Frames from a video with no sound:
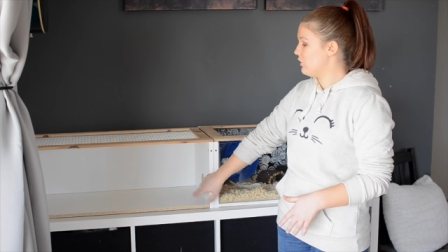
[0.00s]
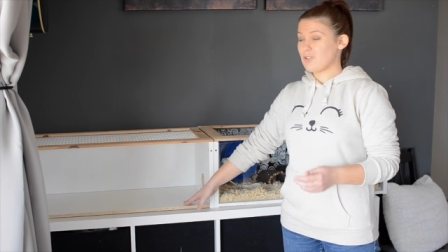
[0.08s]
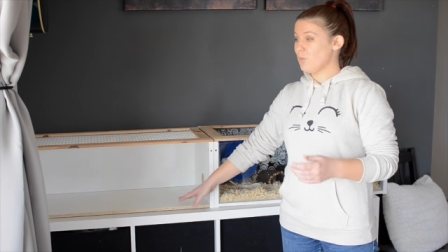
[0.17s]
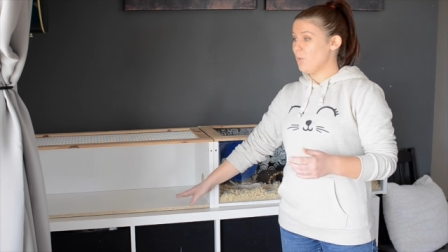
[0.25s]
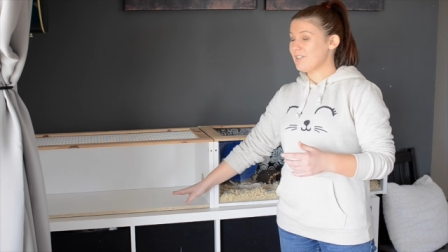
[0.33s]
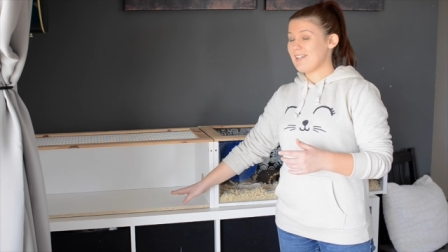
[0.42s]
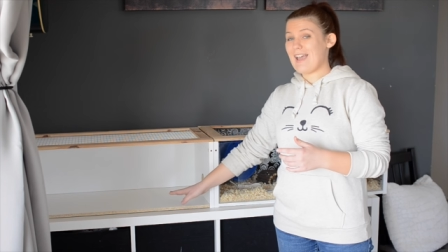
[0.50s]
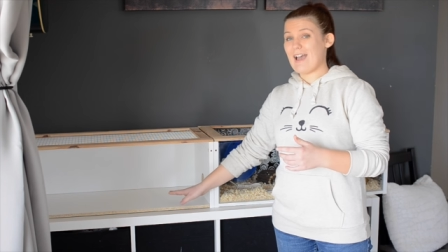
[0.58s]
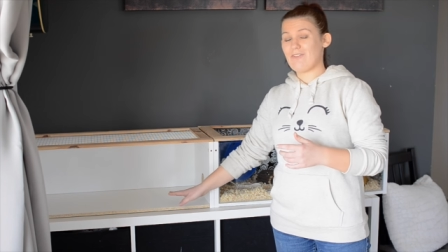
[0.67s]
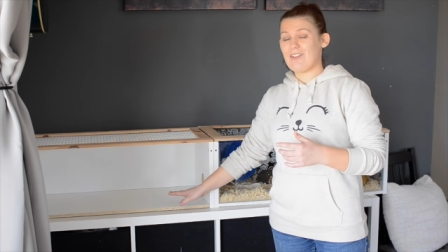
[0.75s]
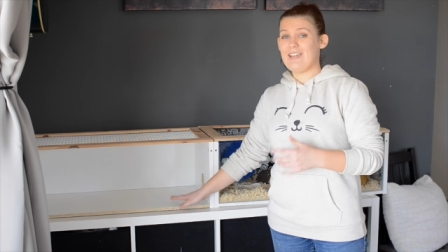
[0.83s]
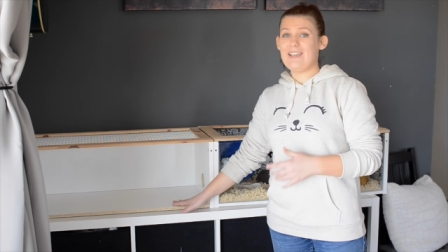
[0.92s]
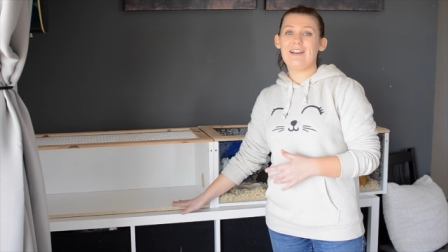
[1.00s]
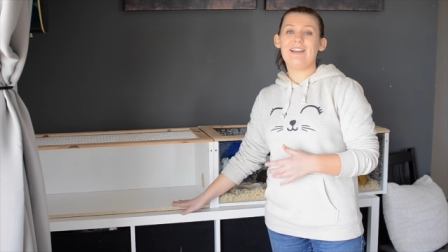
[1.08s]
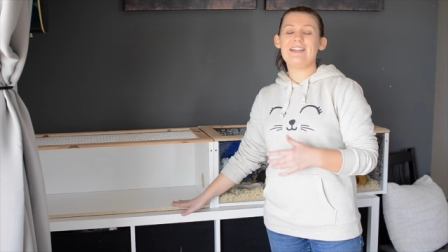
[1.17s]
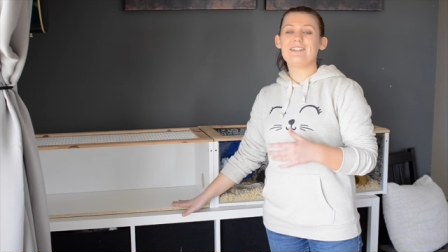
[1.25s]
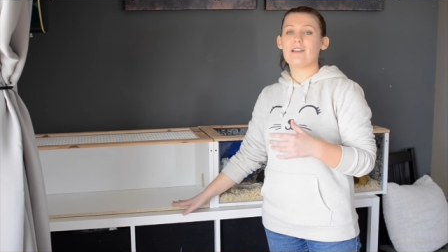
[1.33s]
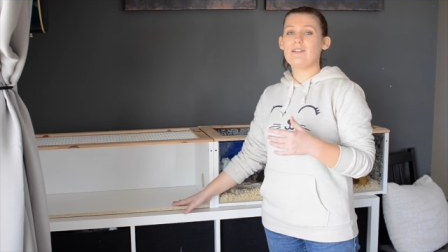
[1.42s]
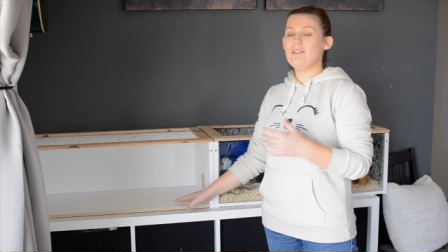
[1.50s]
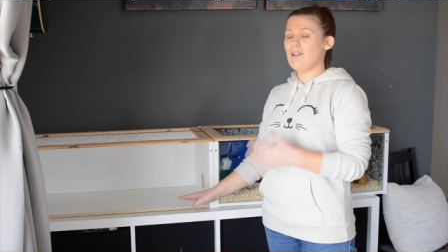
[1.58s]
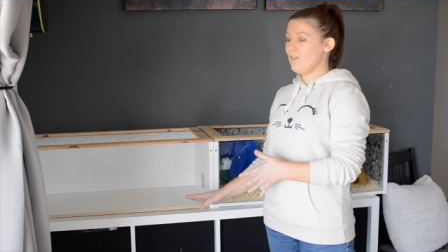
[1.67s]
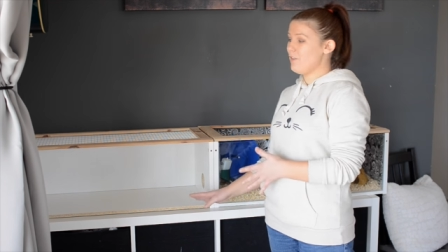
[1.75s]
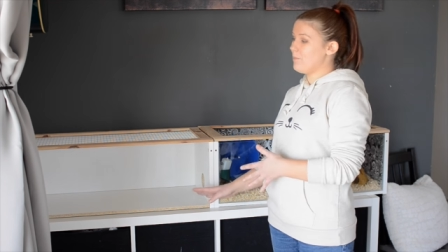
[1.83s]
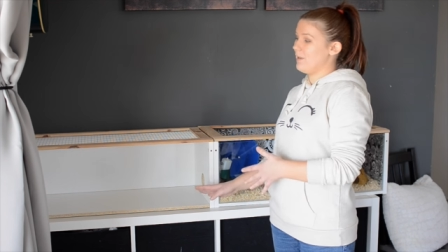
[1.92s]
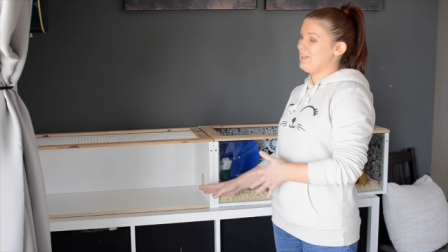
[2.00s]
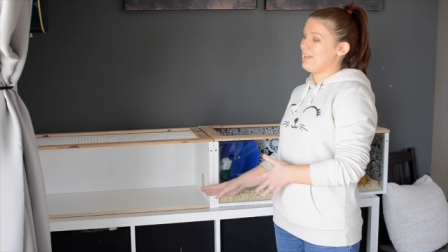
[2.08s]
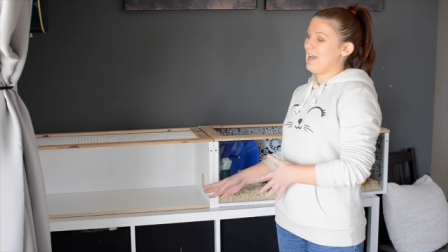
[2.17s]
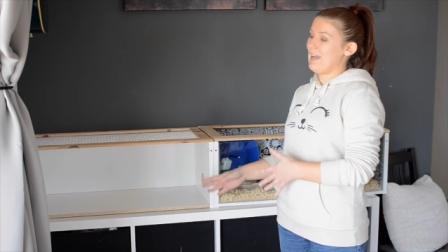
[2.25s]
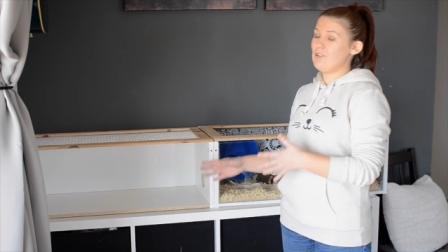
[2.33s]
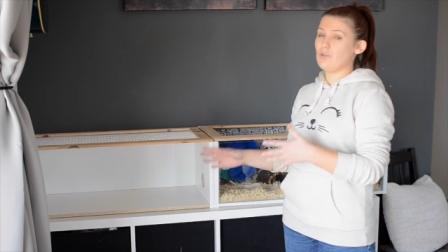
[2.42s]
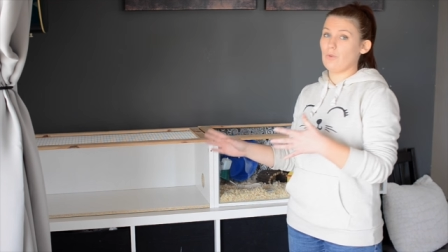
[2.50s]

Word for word: So what I have here is another billy cage,